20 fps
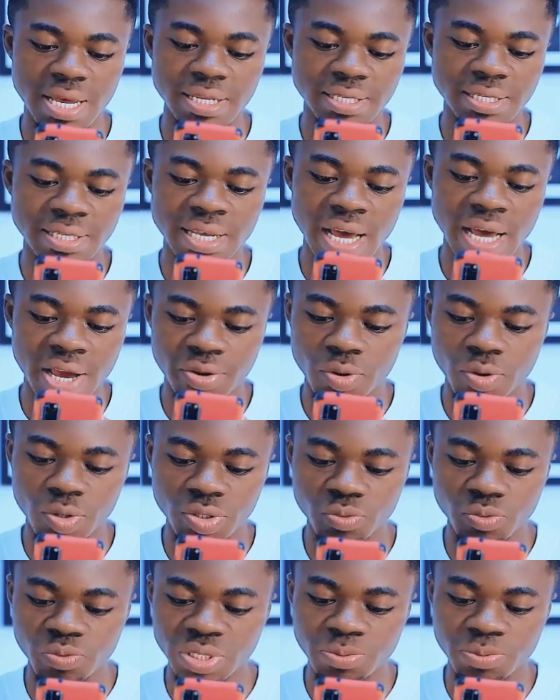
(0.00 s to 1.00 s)
and say I
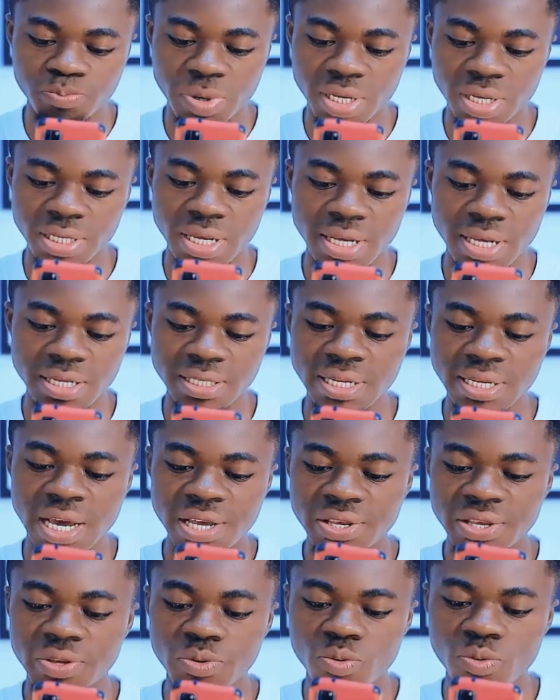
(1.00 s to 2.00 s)
don't respect.
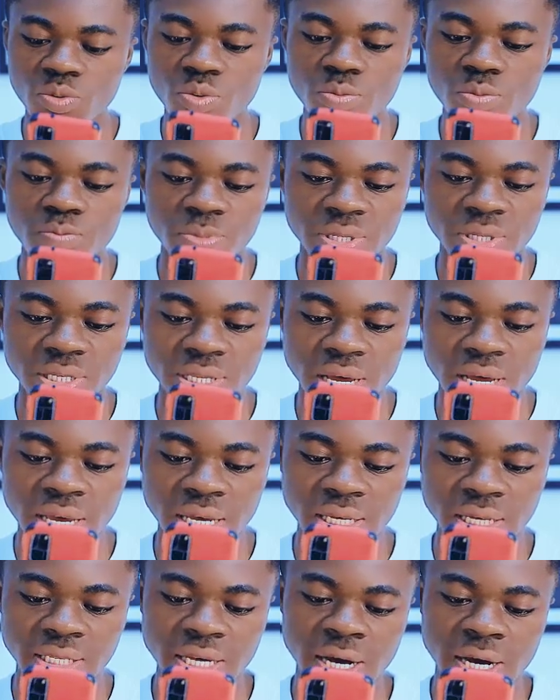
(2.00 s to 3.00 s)
Thank you, Mr.
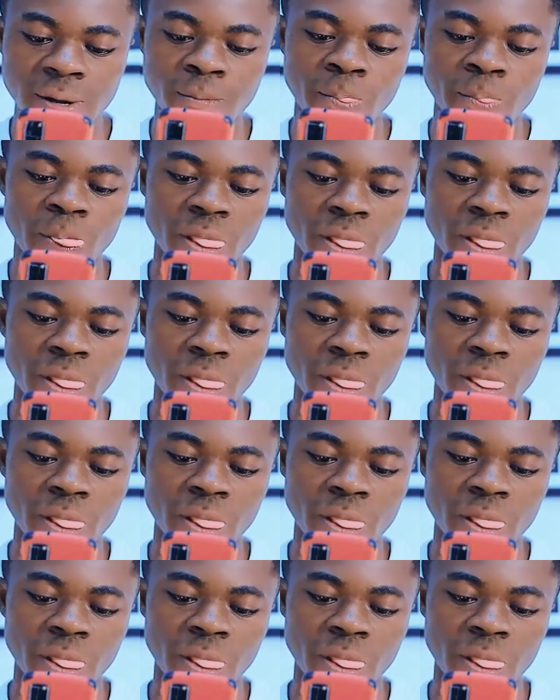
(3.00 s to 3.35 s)
Hater.